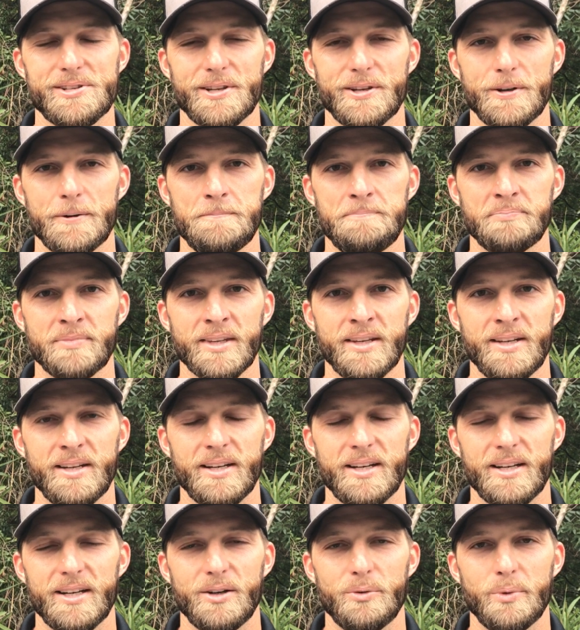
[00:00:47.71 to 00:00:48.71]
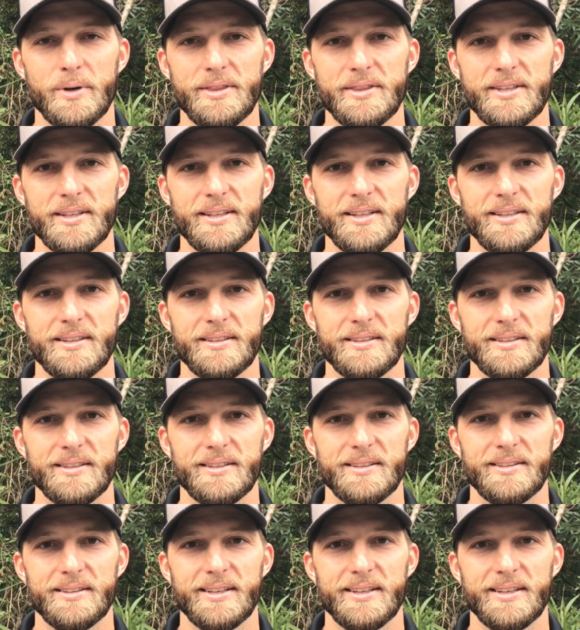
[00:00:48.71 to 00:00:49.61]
So one thing